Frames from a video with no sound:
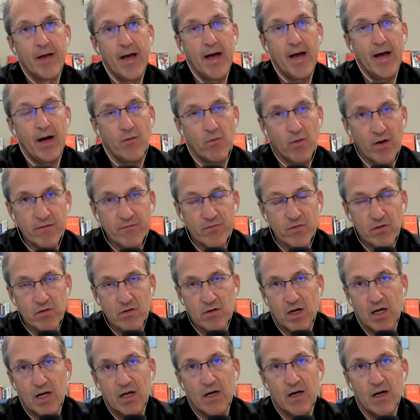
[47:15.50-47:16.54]

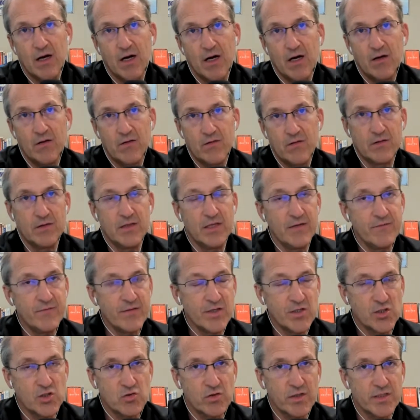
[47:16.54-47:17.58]
However,
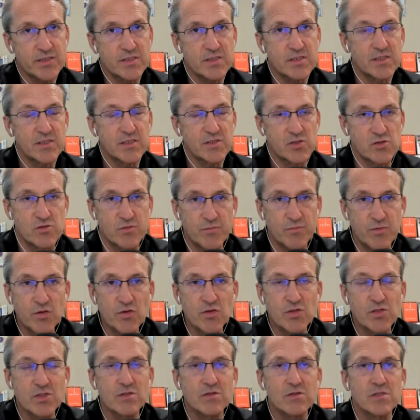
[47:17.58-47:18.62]
living trust
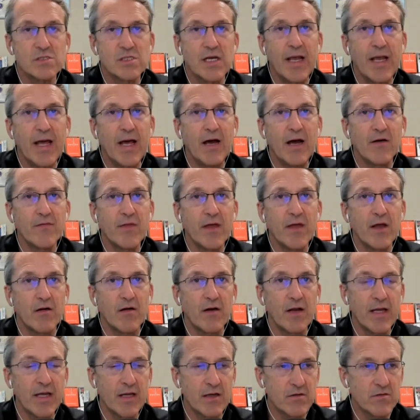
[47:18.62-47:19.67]
distributions and how they
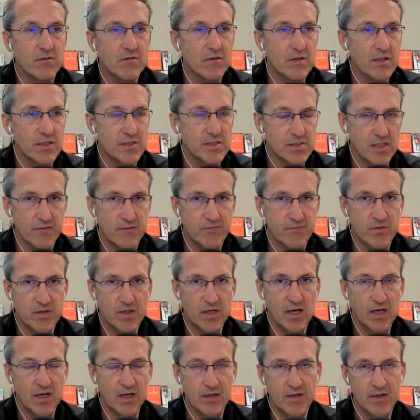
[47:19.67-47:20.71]
are handled is governed
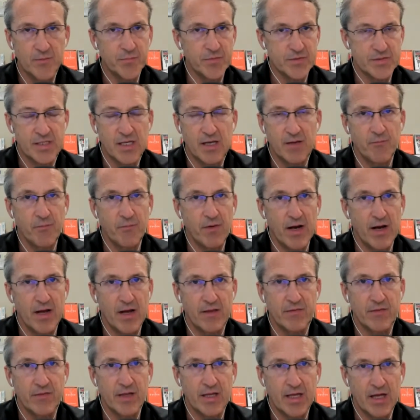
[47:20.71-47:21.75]
100%
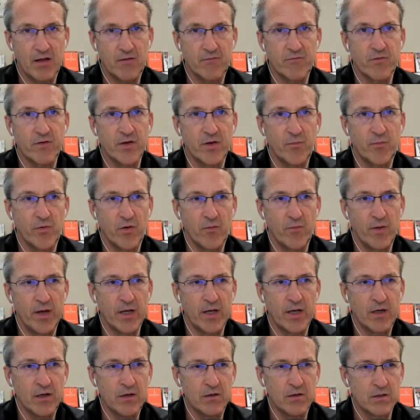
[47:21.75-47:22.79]
by the California
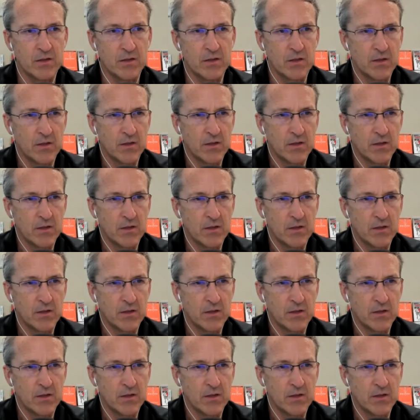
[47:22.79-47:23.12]
Probate Code.